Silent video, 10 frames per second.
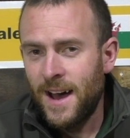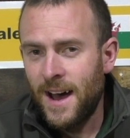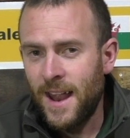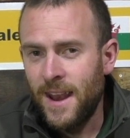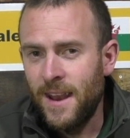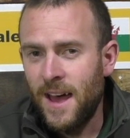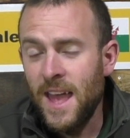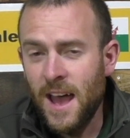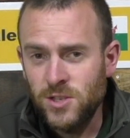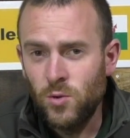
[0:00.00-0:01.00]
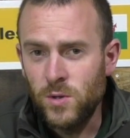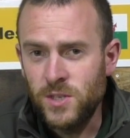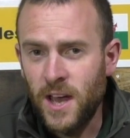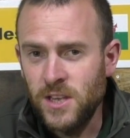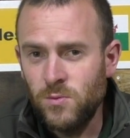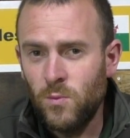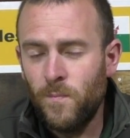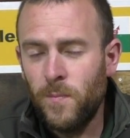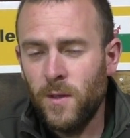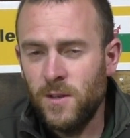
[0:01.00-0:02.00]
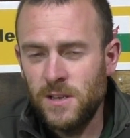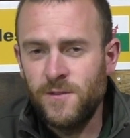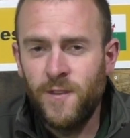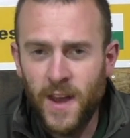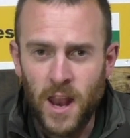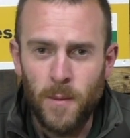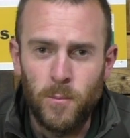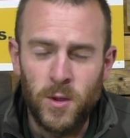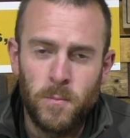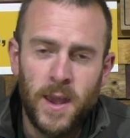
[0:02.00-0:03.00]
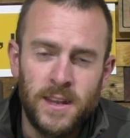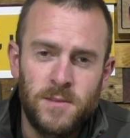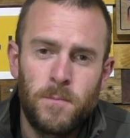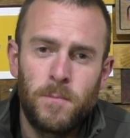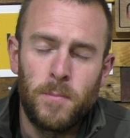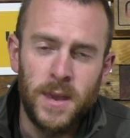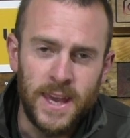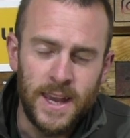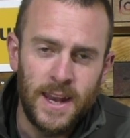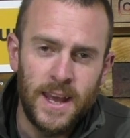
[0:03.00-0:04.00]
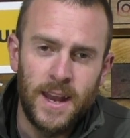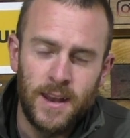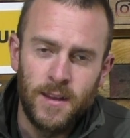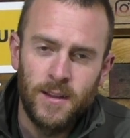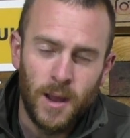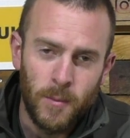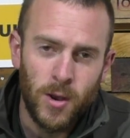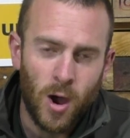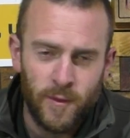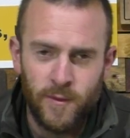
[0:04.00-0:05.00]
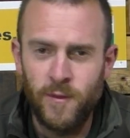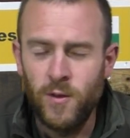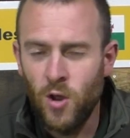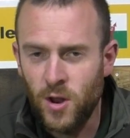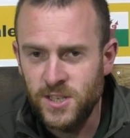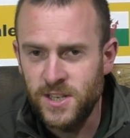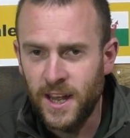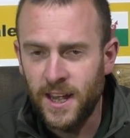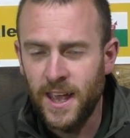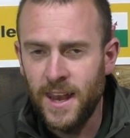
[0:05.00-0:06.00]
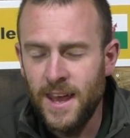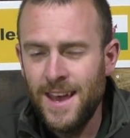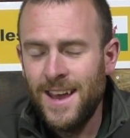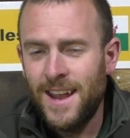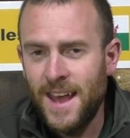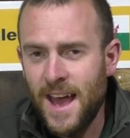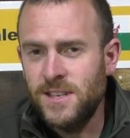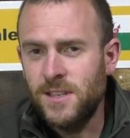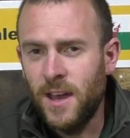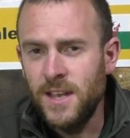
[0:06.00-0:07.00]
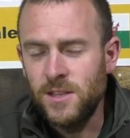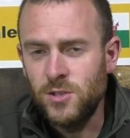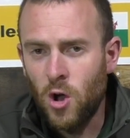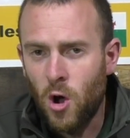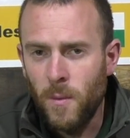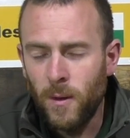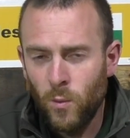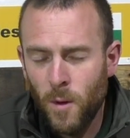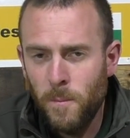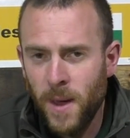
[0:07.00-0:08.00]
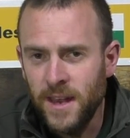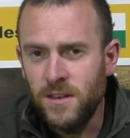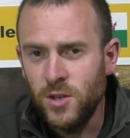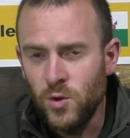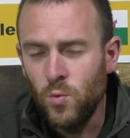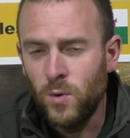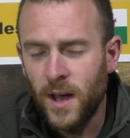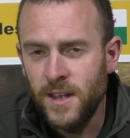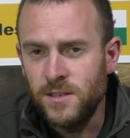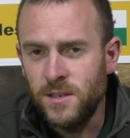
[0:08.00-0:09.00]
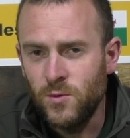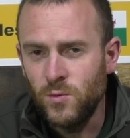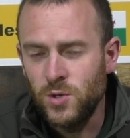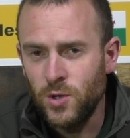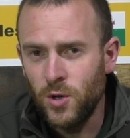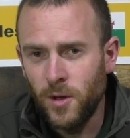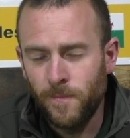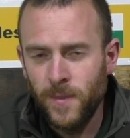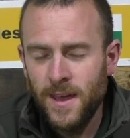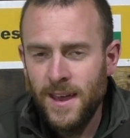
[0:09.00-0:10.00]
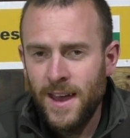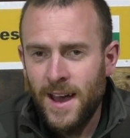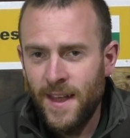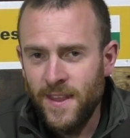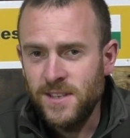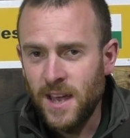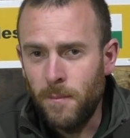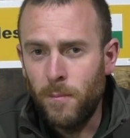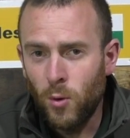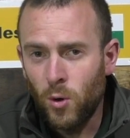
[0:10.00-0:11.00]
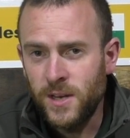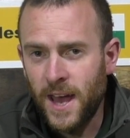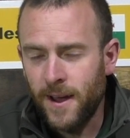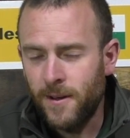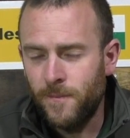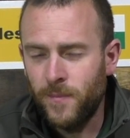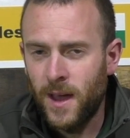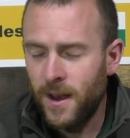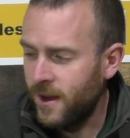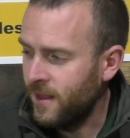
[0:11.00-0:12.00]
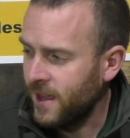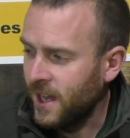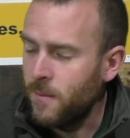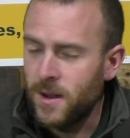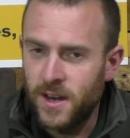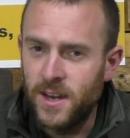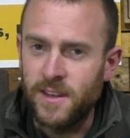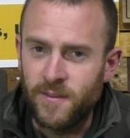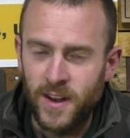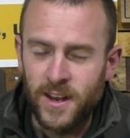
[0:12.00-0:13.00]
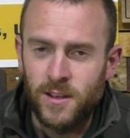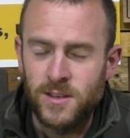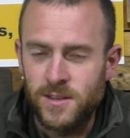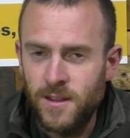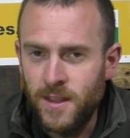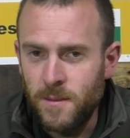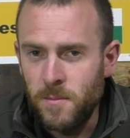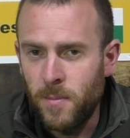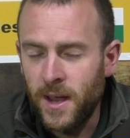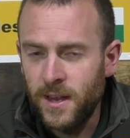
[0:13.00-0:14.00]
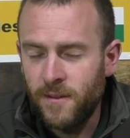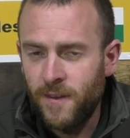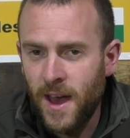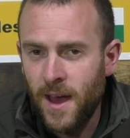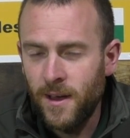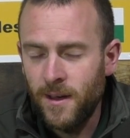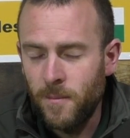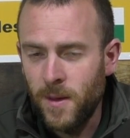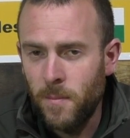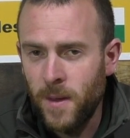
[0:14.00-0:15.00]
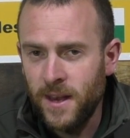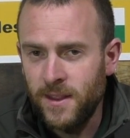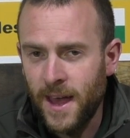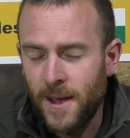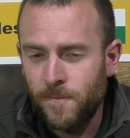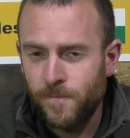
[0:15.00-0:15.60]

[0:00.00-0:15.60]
and I asked those guys, because I was fed up with paint peeling, coming off, not sticking, and I asked the guys in the sawmill, what paint do you guys use here? And they said Protek, and they gave me a leaflet because they've been buying a bit of paint there.